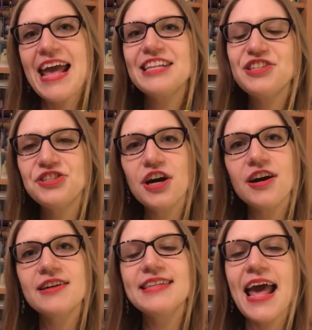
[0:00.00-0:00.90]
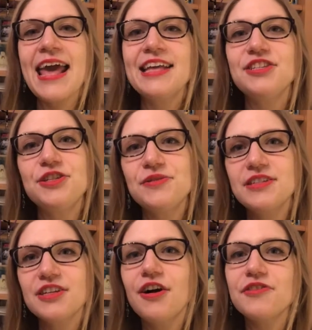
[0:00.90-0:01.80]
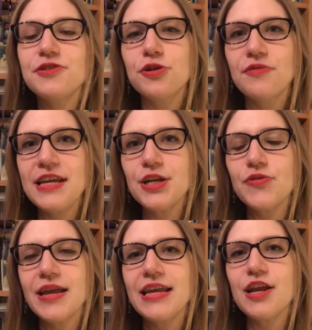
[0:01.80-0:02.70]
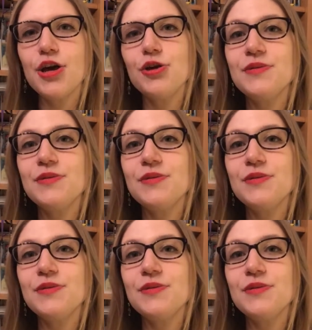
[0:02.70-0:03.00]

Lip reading: It stars a student called Doreen Green,